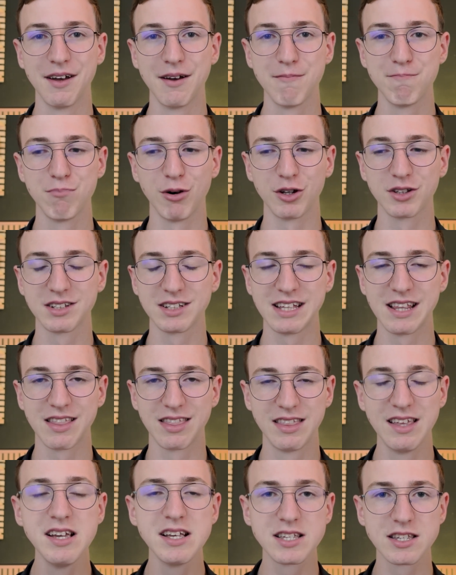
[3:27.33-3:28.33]
but
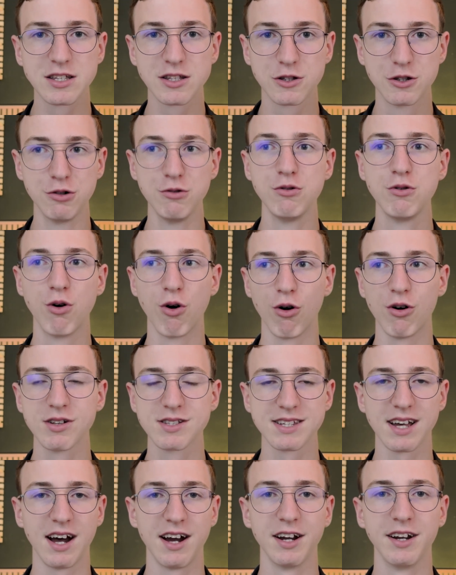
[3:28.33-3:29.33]
these two
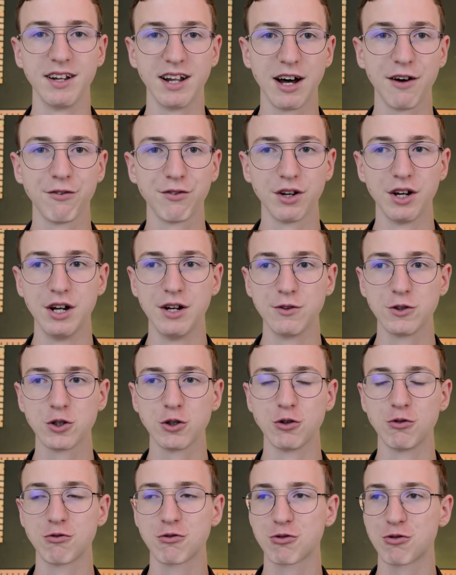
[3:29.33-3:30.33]
chords are enough
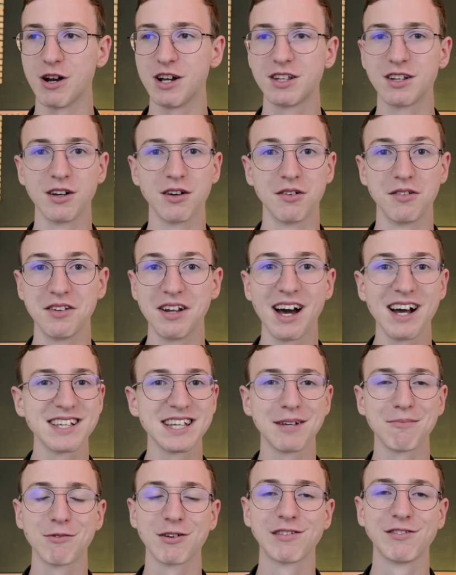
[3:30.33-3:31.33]
to create a nice
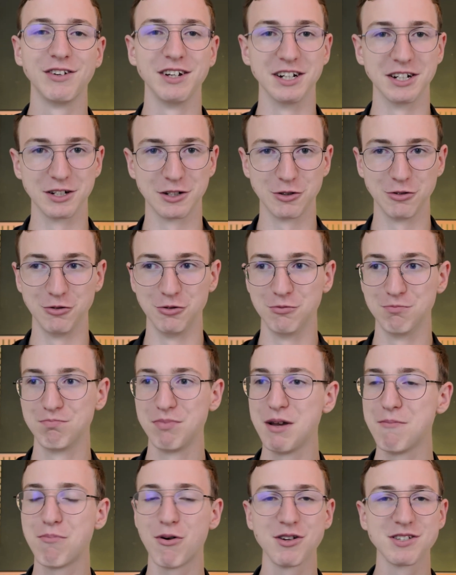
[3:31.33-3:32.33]
atmosphere, to
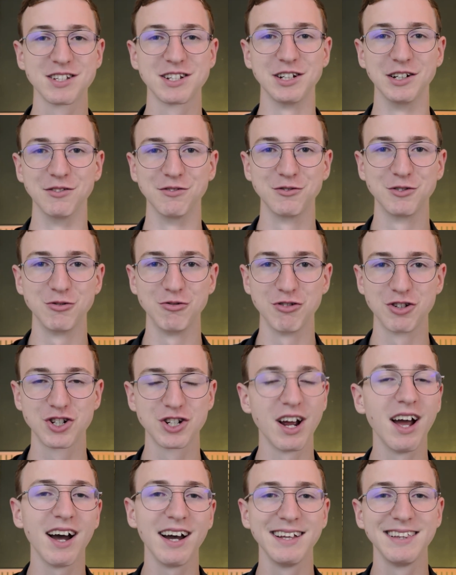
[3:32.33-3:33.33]
be positive, to
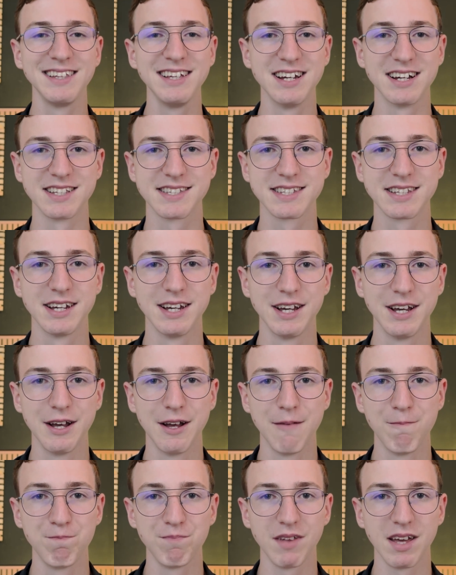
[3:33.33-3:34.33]
share ideas.
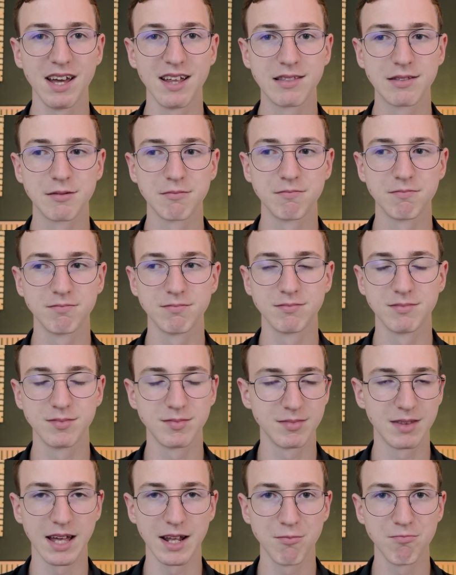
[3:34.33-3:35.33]
And
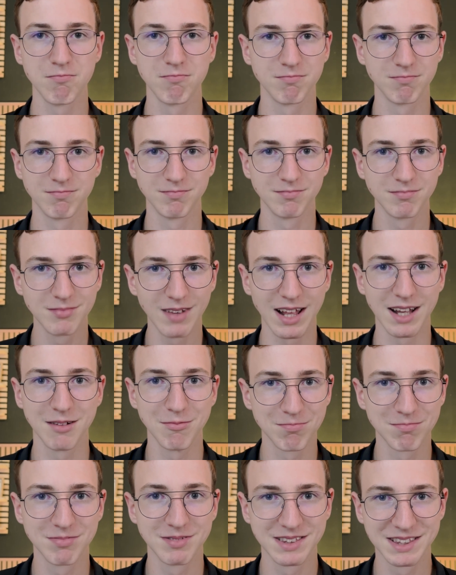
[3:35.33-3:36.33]
then, like,
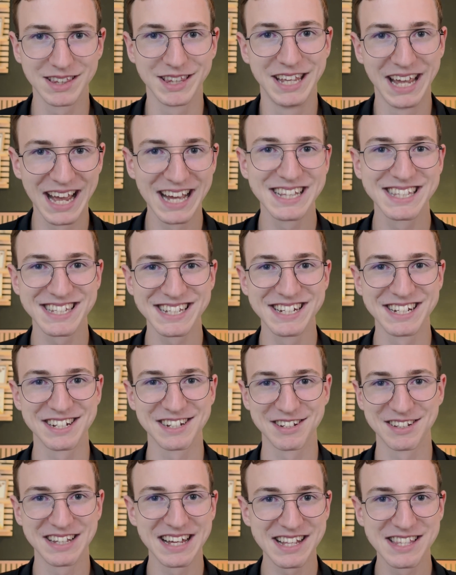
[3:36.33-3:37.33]
that's it.
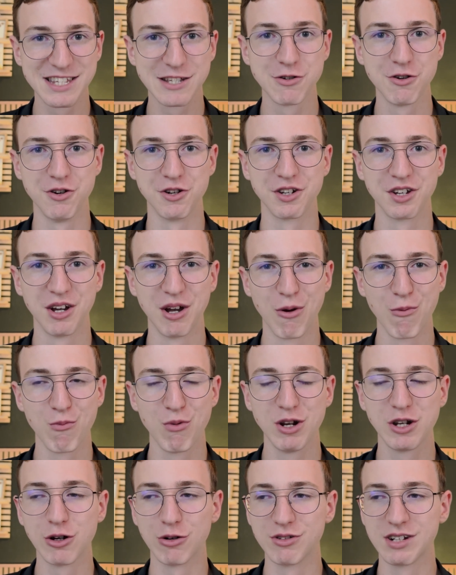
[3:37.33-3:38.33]
That's good.
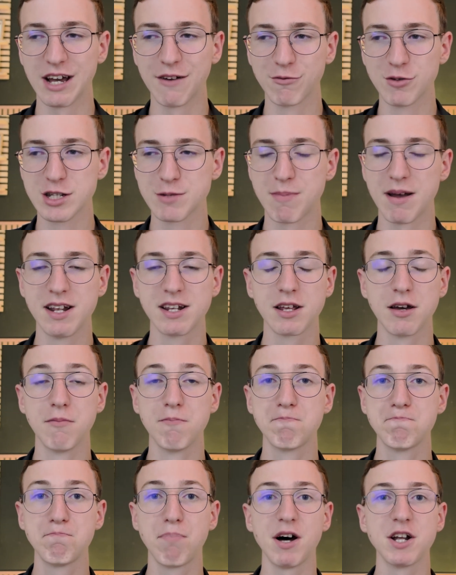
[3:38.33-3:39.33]
We don't have to spend a
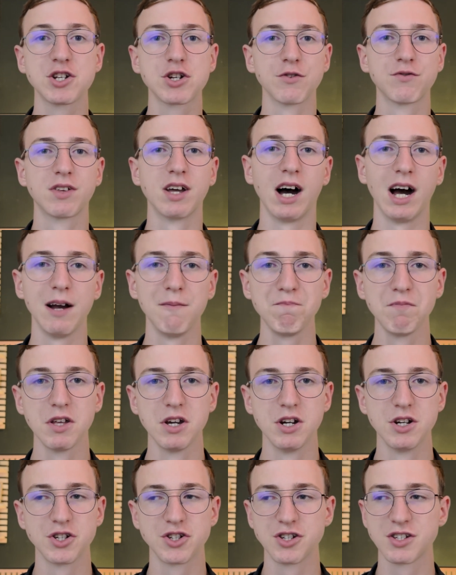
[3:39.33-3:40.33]
bunch of time
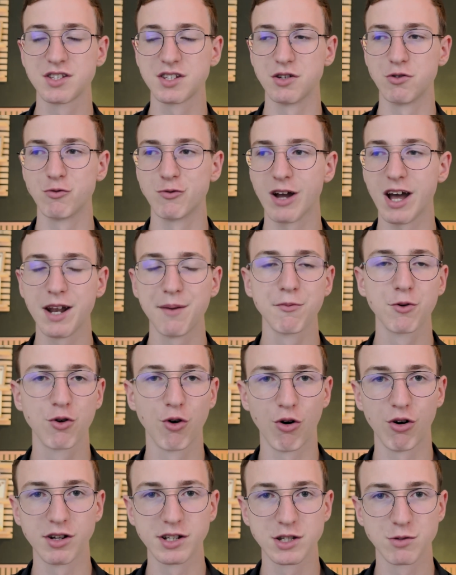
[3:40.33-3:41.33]
just in random
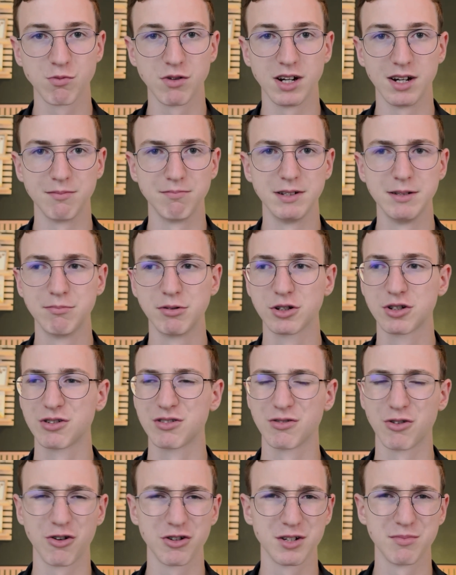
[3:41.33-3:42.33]
calls where people
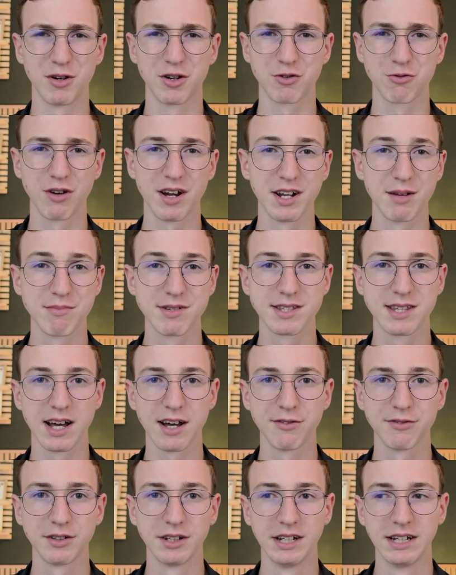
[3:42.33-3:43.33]
talk about random
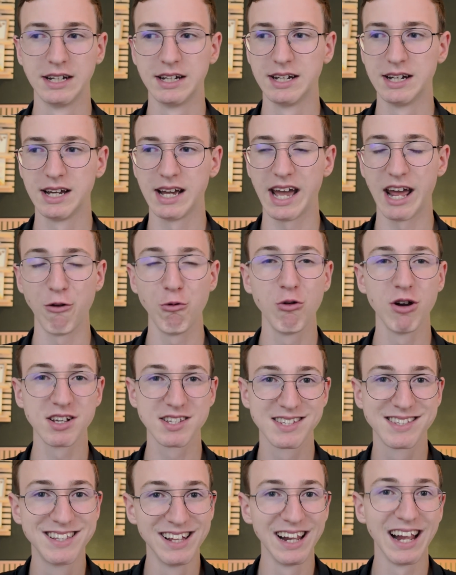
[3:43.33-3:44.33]
stuff. And we are
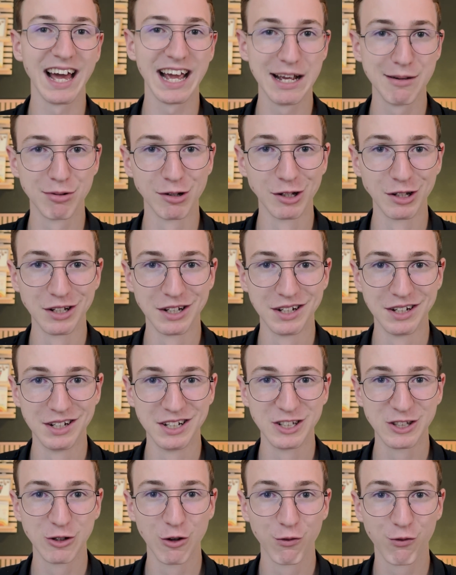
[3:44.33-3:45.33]
still able
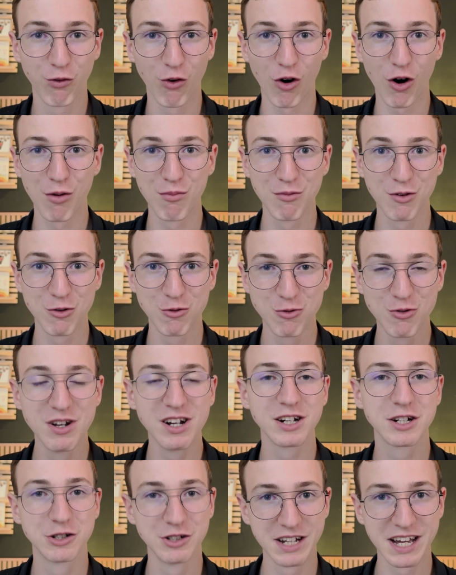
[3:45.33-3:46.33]
to form
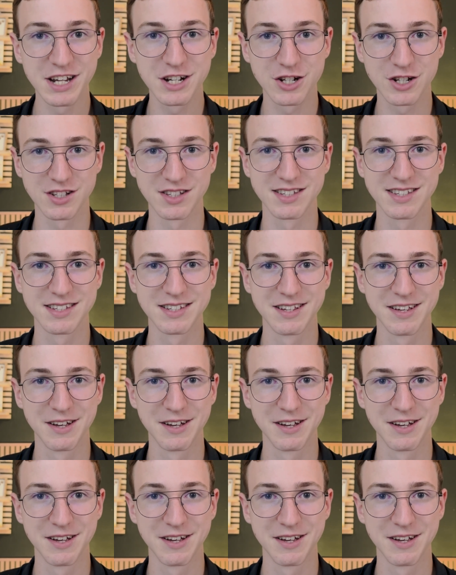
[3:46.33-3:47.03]
real connections.